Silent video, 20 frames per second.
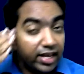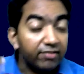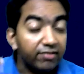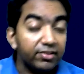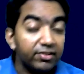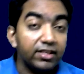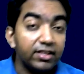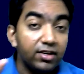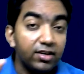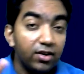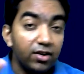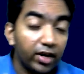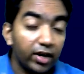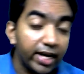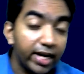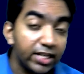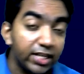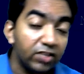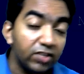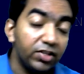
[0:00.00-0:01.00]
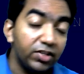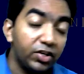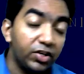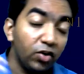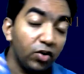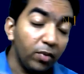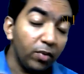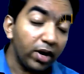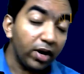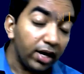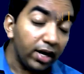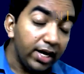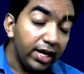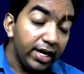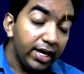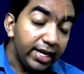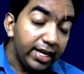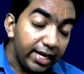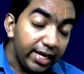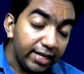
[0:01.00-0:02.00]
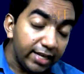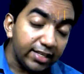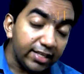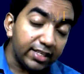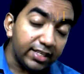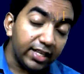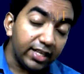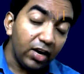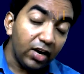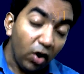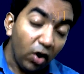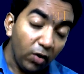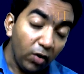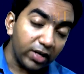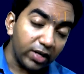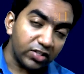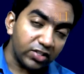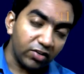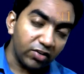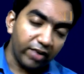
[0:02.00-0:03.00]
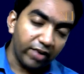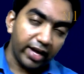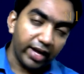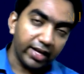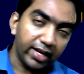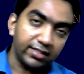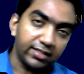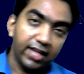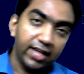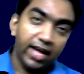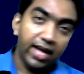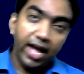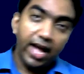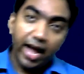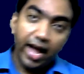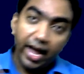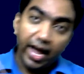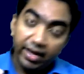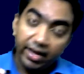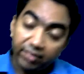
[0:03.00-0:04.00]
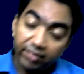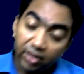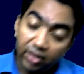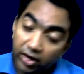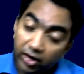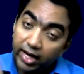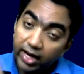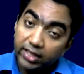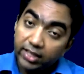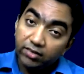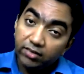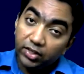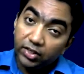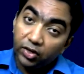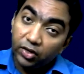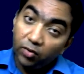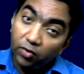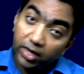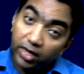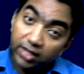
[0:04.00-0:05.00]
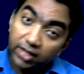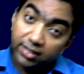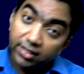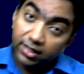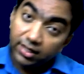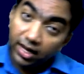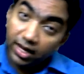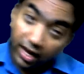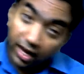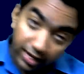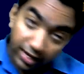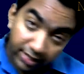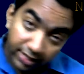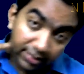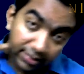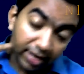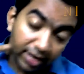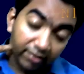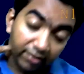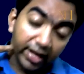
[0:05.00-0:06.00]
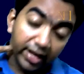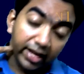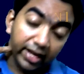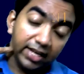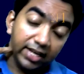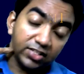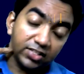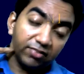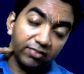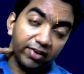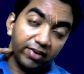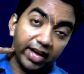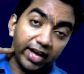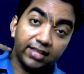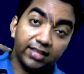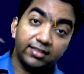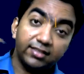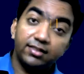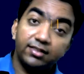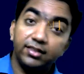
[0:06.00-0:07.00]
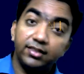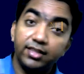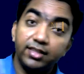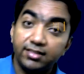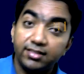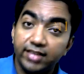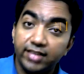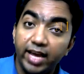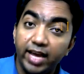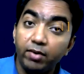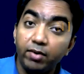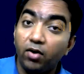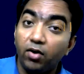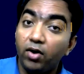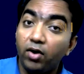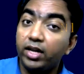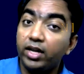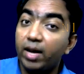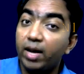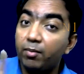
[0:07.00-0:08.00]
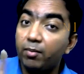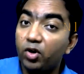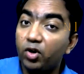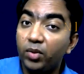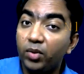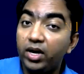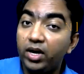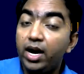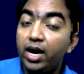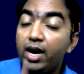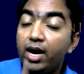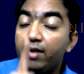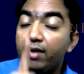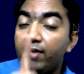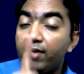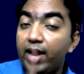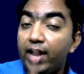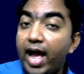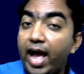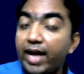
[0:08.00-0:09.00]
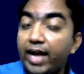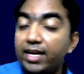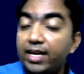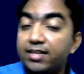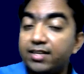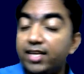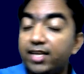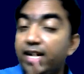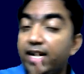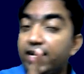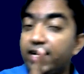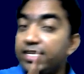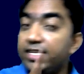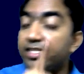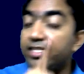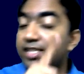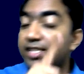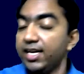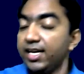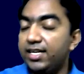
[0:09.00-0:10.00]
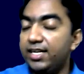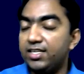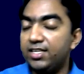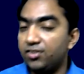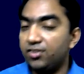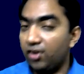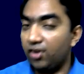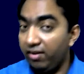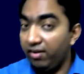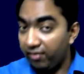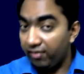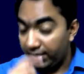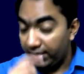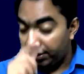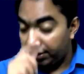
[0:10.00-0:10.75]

the location of the tumor is in the lower esophagus, and if the location of the tumor is in the cervical esophagus, the same node in the abdomen will act as a distant disease or M1.